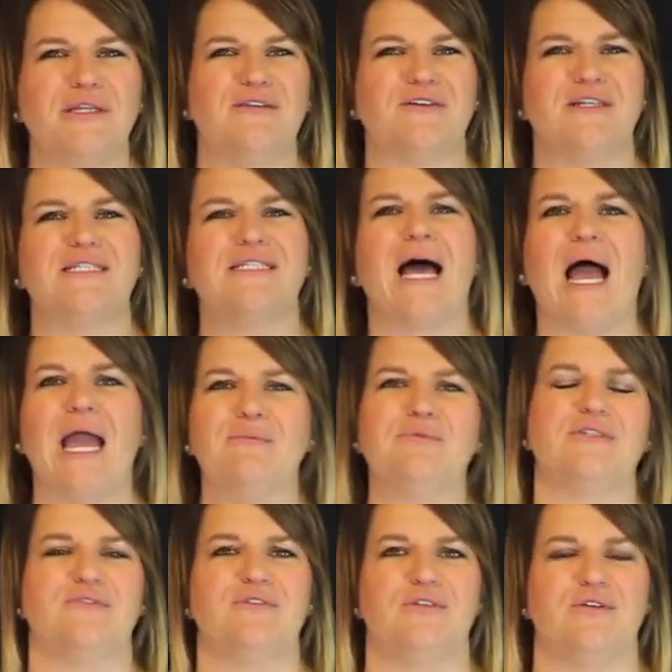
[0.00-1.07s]
of different types
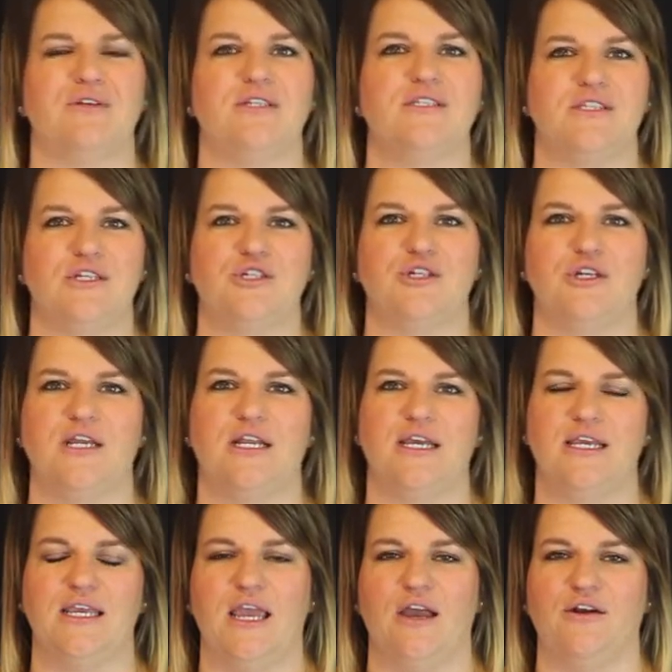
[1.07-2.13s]
of students that you're going to
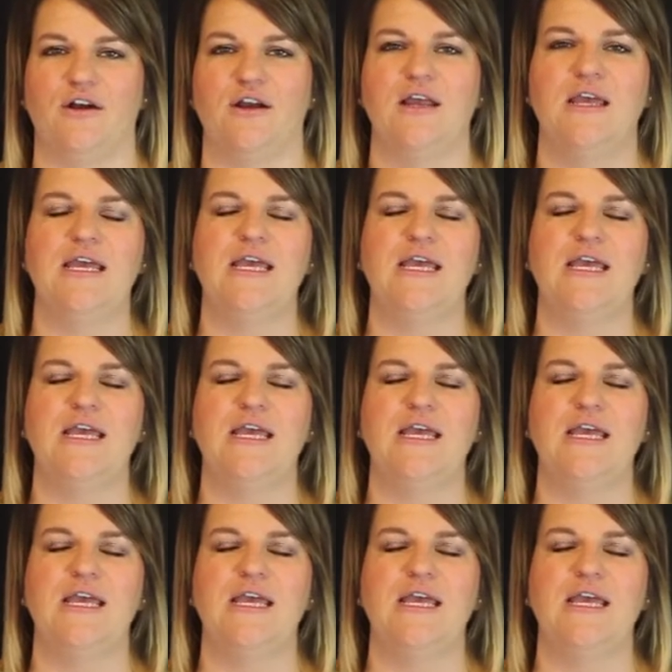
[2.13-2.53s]
encounter.